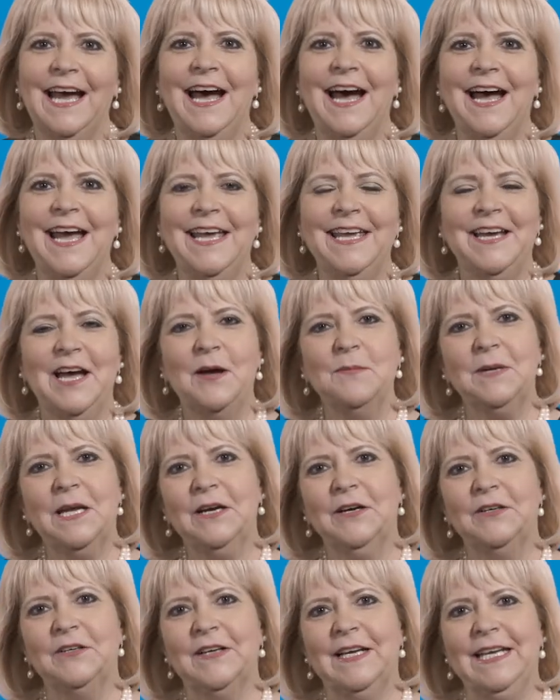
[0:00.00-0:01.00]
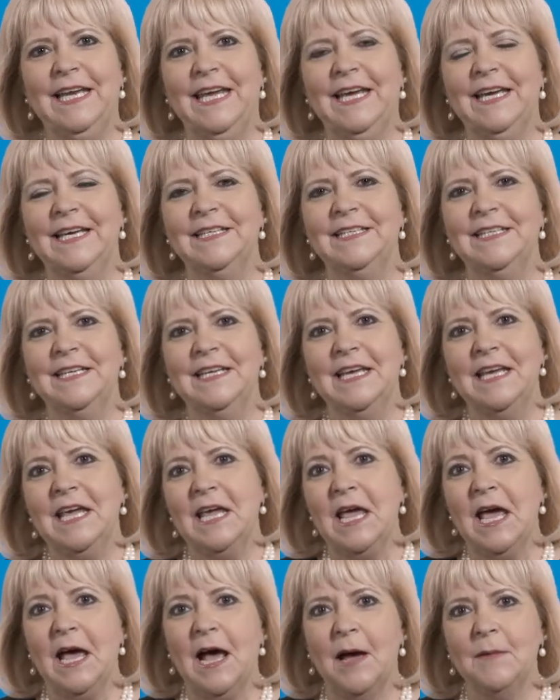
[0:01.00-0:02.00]
Hi, I'm Carol Ganan.
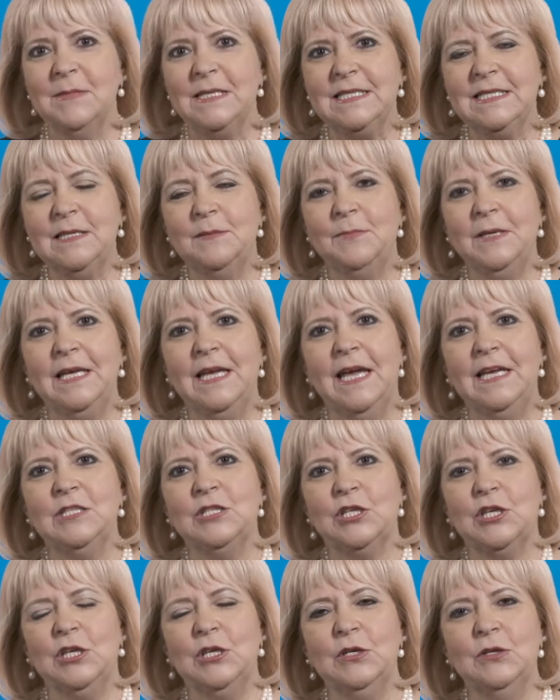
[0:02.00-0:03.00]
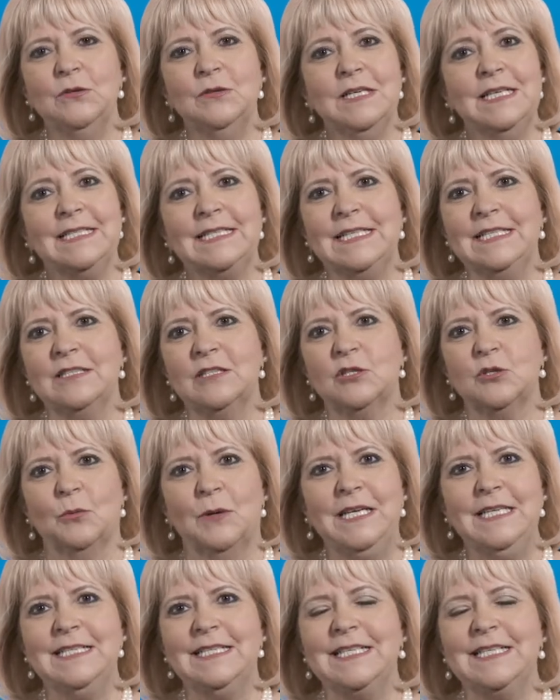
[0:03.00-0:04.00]
I'm a CPHQ since
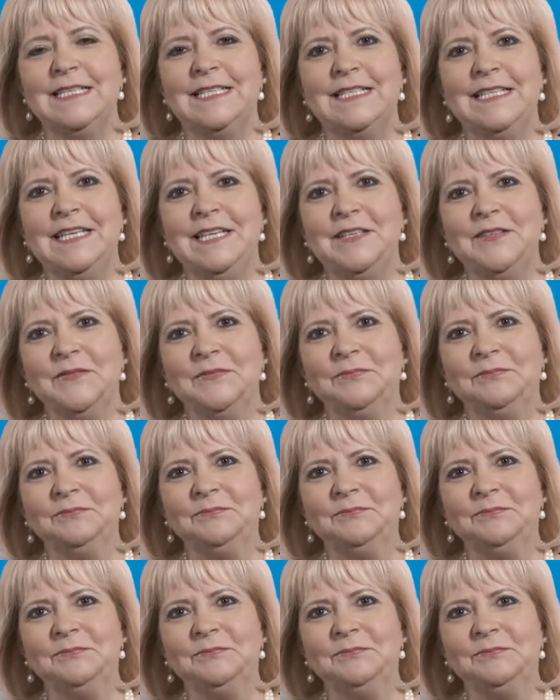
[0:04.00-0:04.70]
2016.